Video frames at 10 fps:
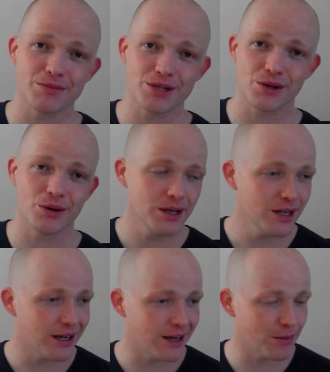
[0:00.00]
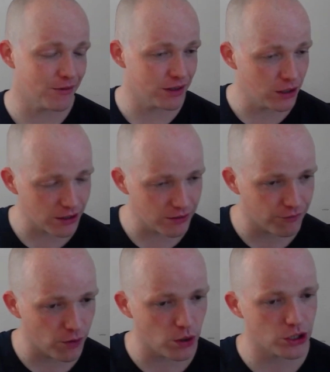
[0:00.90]
So if you're looking
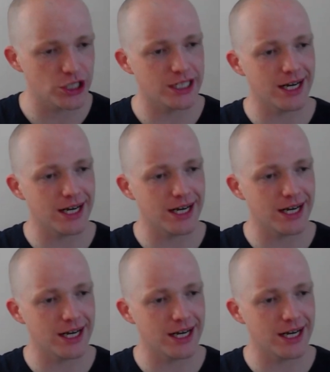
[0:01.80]
for GDI